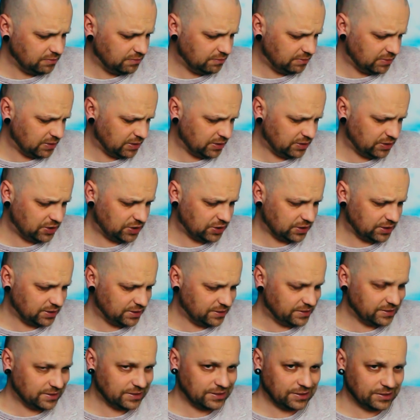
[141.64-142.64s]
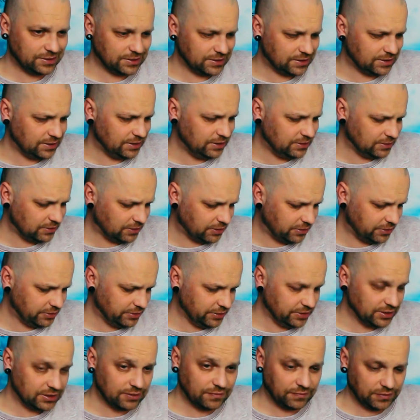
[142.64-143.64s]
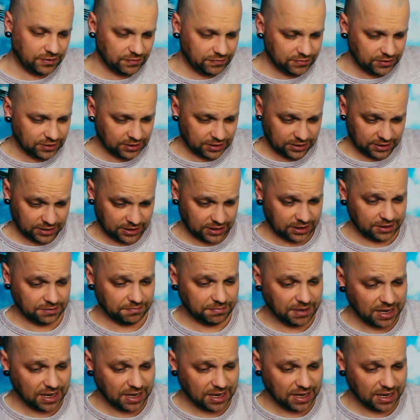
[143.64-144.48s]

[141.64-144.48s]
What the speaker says: much is $16.50 in